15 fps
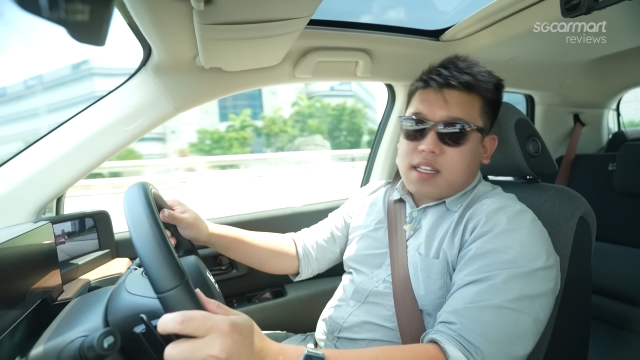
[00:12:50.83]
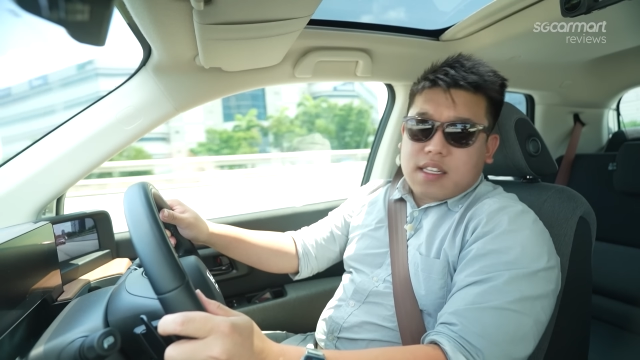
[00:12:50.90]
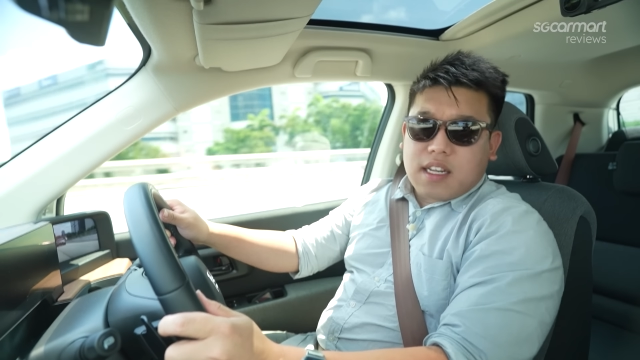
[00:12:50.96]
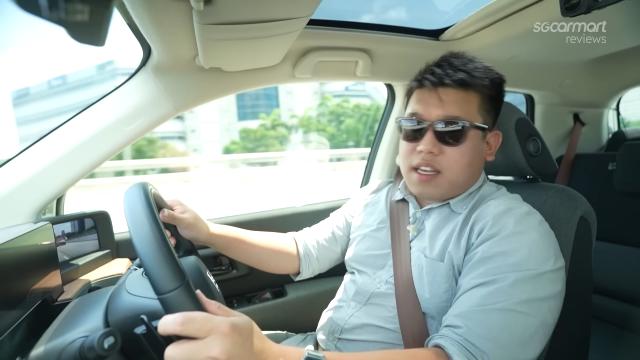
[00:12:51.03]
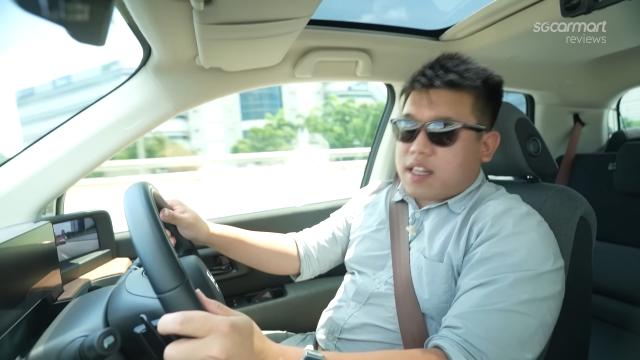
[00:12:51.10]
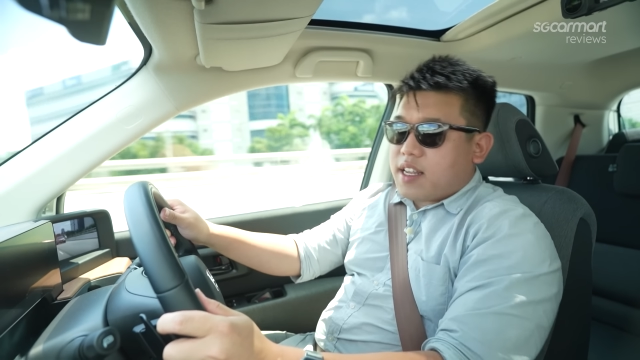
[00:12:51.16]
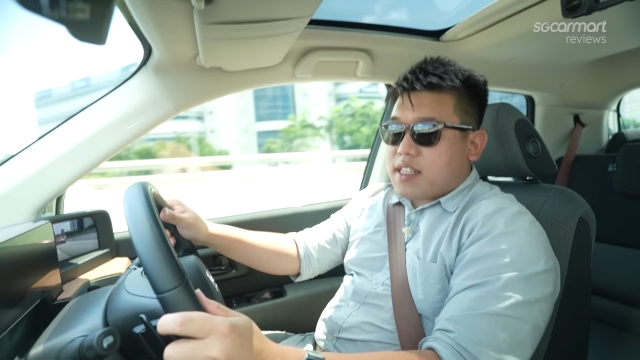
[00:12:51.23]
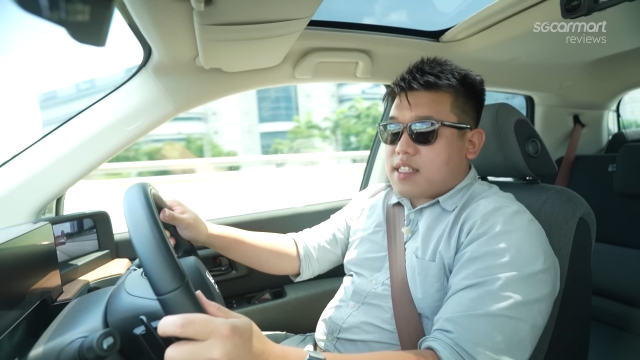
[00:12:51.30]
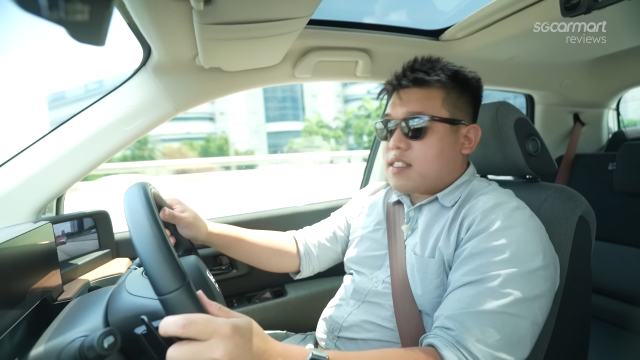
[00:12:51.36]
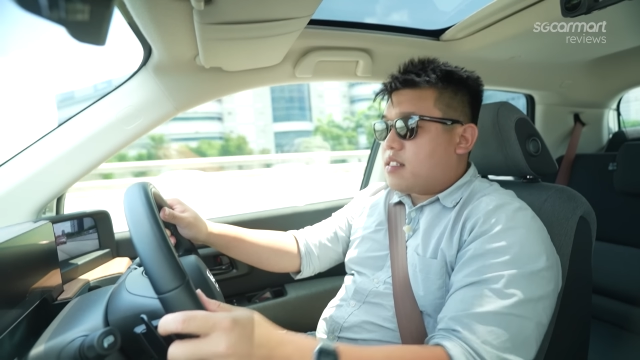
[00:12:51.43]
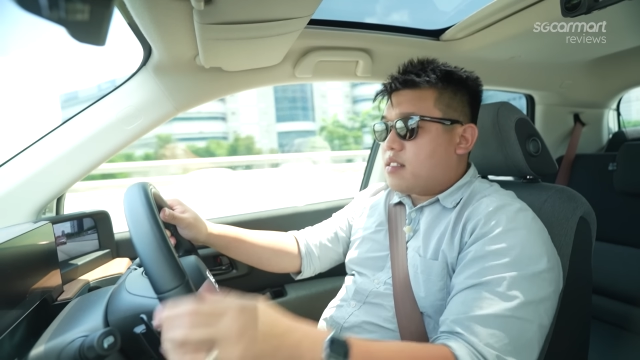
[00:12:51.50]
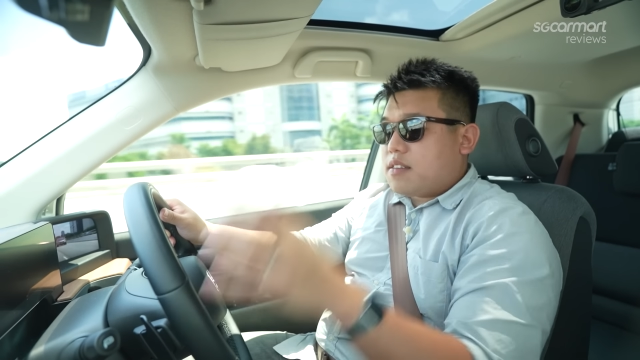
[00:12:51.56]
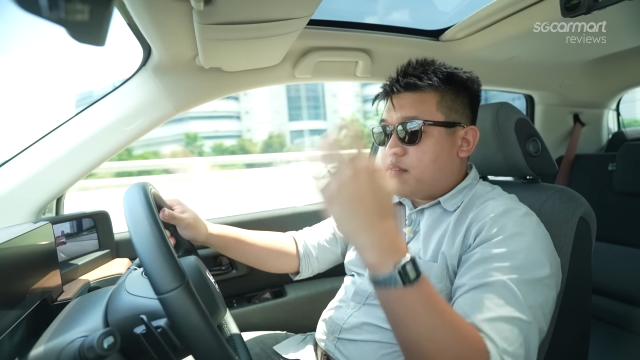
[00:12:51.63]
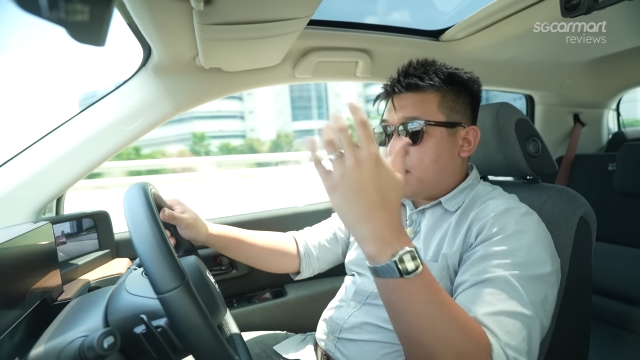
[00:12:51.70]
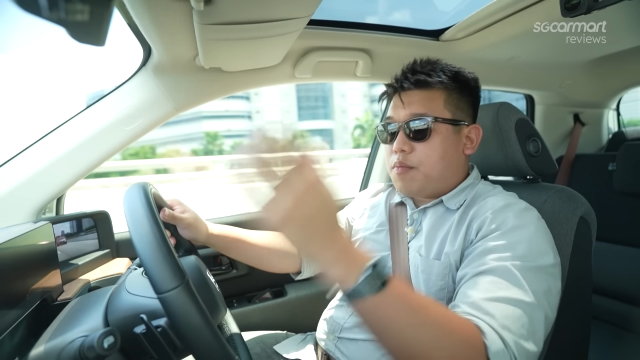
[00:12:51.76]

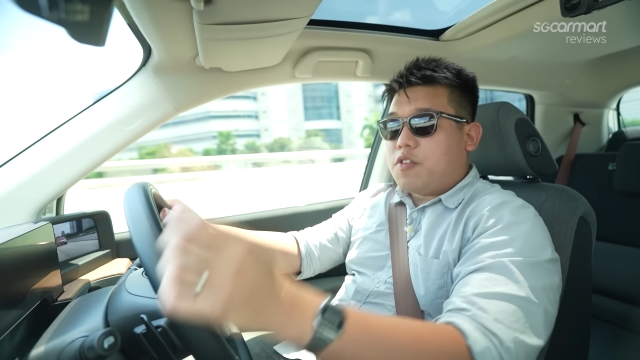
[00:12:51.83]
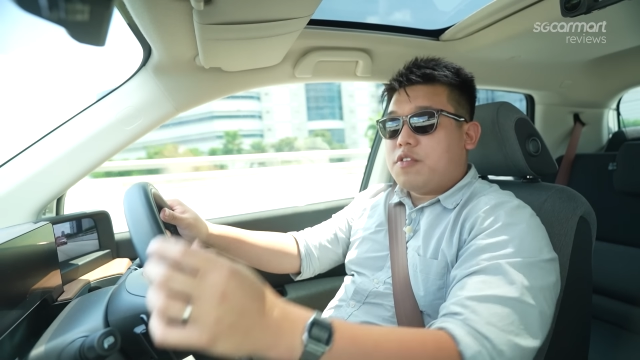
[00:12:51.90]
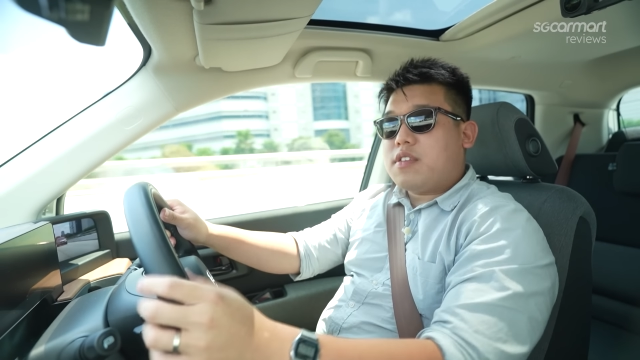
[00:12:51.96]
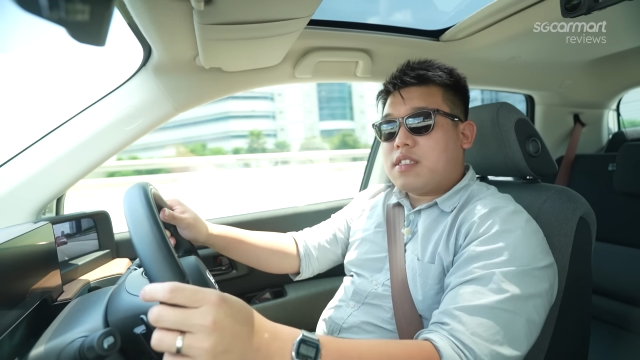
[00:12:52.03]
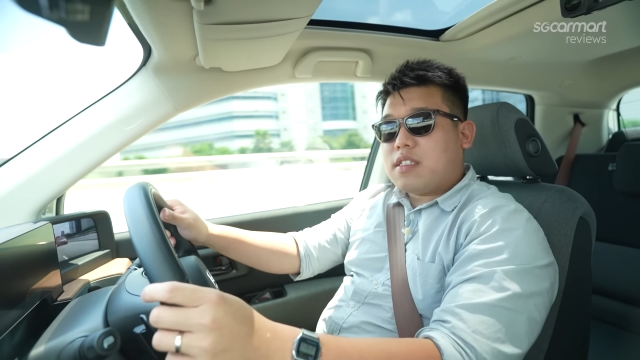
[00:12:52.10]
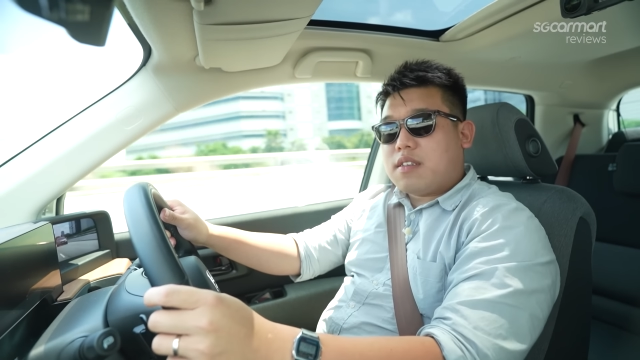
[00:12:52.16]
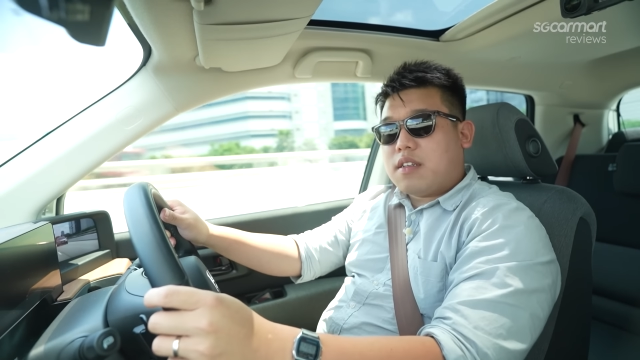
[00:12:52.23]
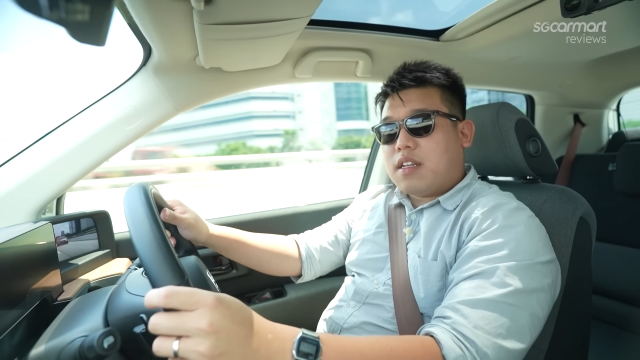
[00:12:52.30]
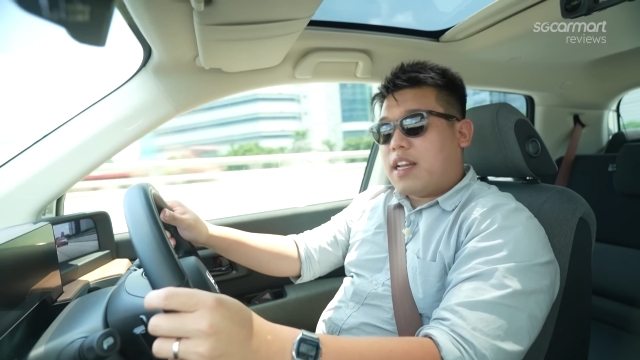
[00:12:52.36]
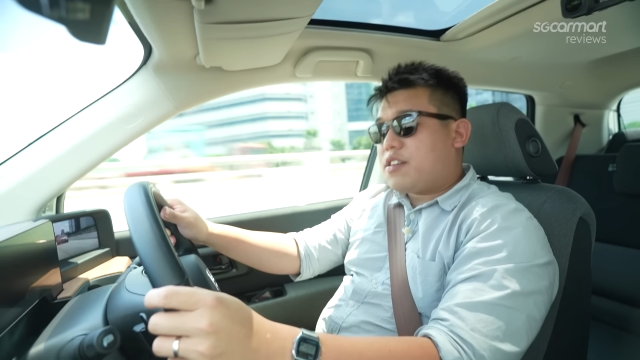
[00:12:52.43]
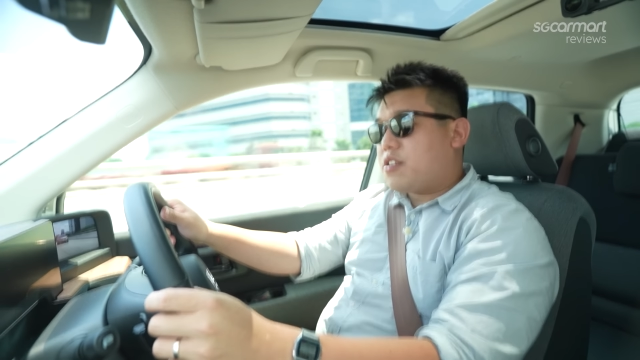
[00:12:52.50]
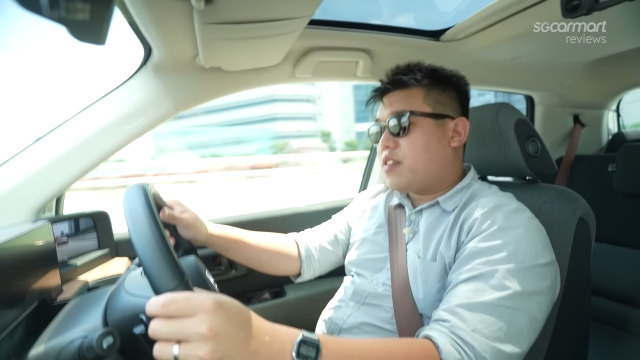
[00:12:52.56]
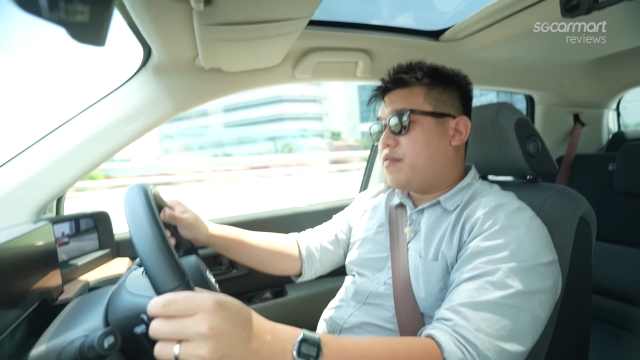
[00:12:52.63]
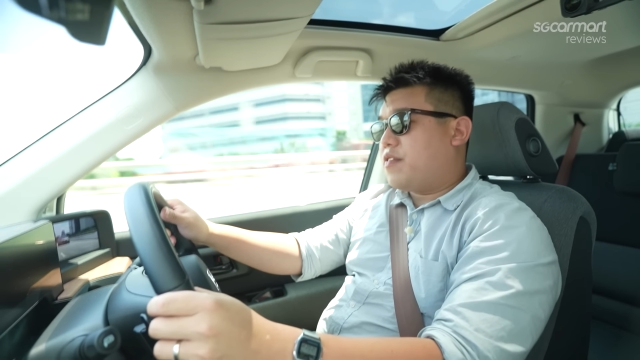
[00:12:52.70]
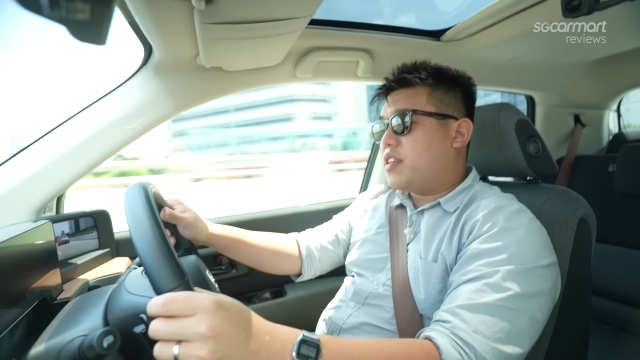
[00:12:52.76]
nowadays the most
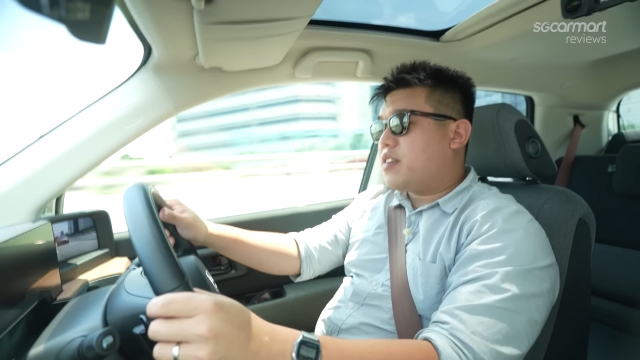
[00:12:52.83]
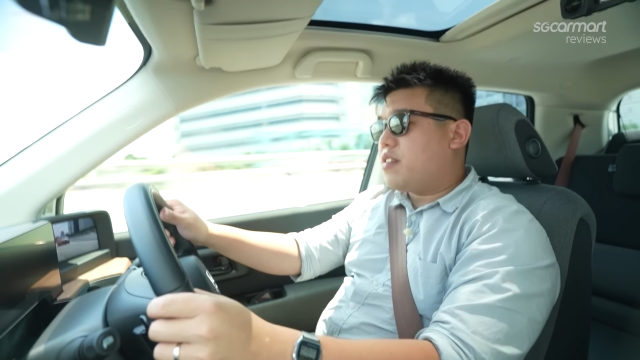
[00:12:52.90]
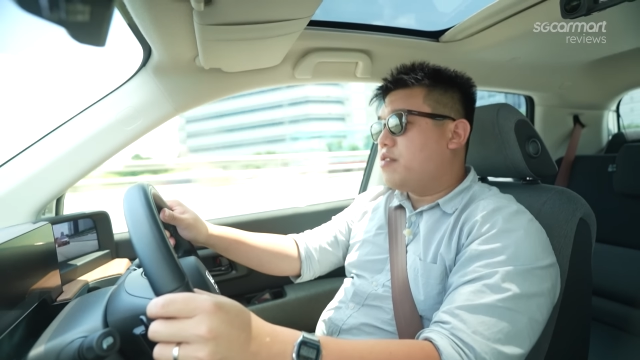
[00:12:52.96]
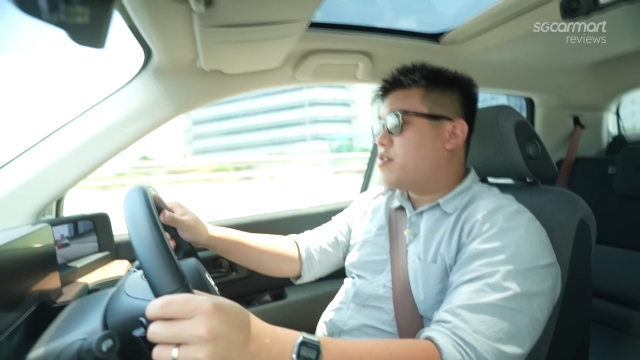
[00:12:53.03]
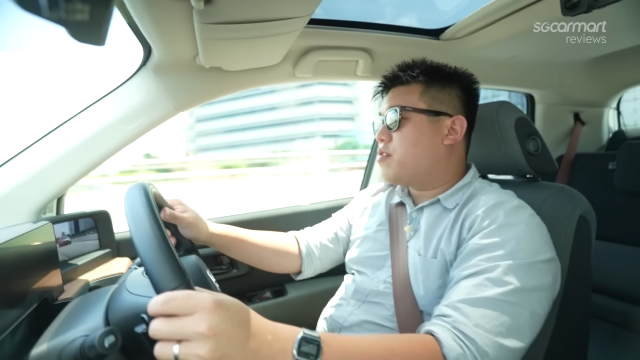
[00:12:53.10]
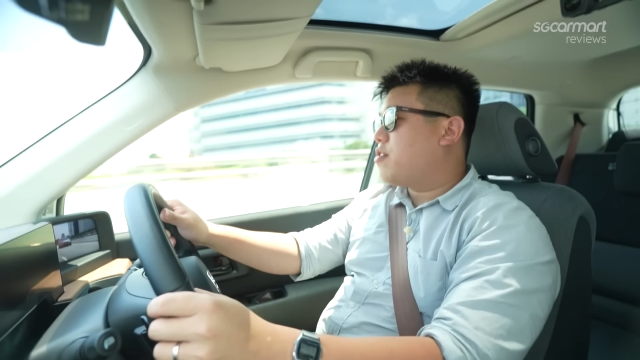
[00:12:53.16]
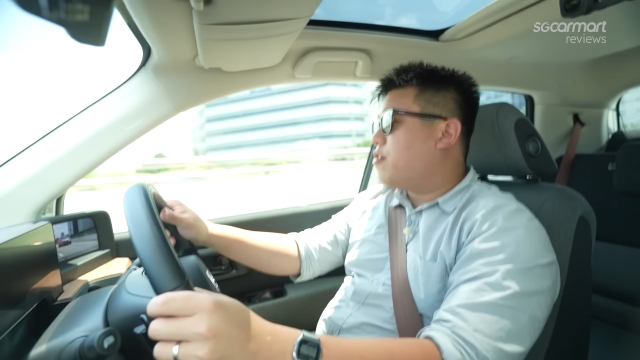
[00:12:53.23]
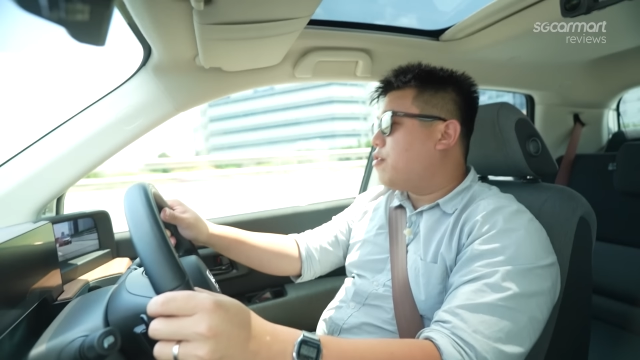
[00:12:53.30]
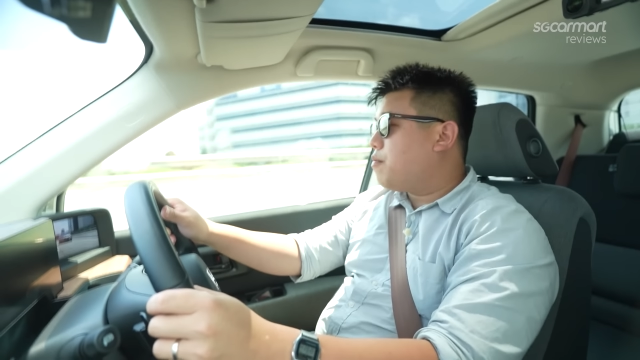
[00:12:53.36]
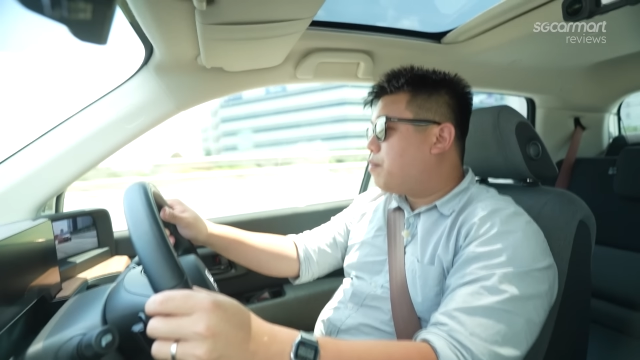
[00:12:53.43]
electric vehicles go.